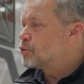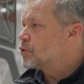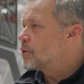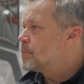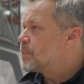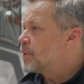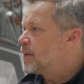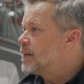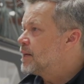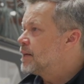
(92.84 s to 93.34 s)

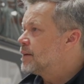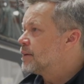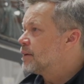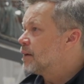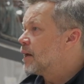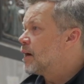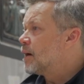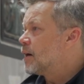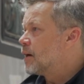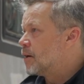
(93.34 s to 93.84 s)
unimpeded
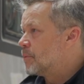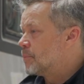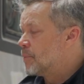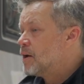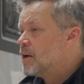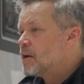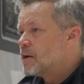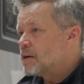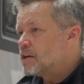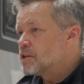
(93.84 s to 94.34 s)
alarm
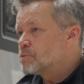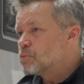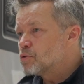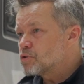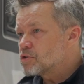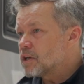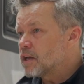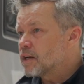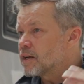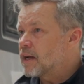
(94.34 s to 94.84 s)
is
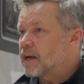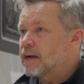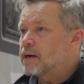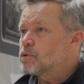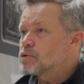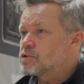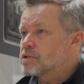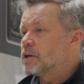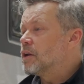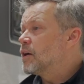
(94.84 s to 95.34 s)
much like a
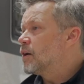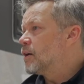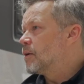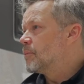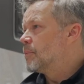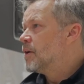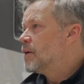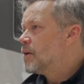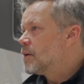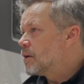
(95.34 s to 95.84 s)
house
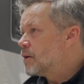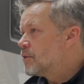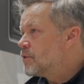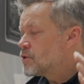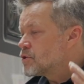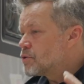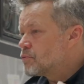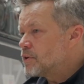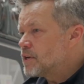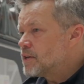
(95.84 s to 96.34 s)
alarm. And
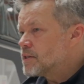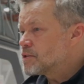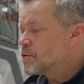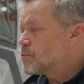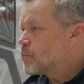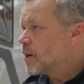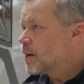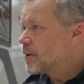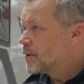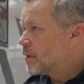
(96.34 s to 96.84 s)
there's a
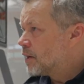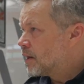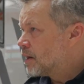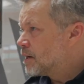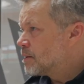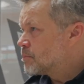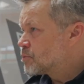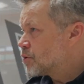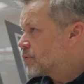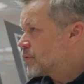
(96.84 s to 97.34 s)
reason why an
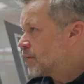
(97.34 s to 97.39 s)
alarm's on